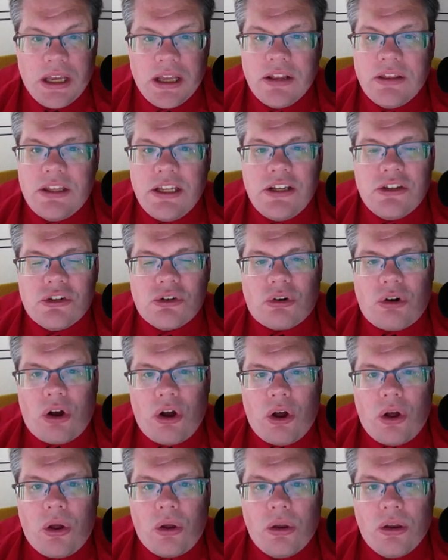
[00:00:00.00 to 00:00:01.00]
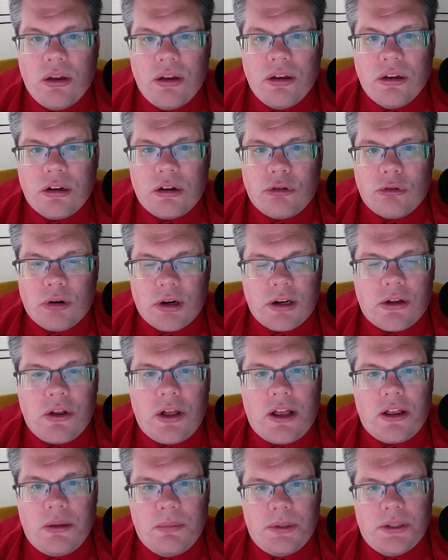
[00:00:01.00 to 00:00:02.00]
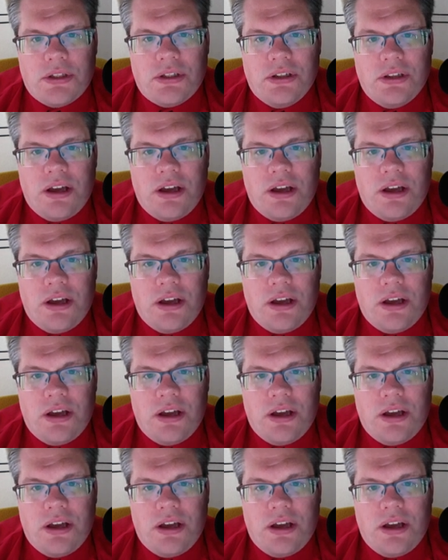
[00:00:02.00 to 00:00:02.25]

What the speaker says: These are all critical elements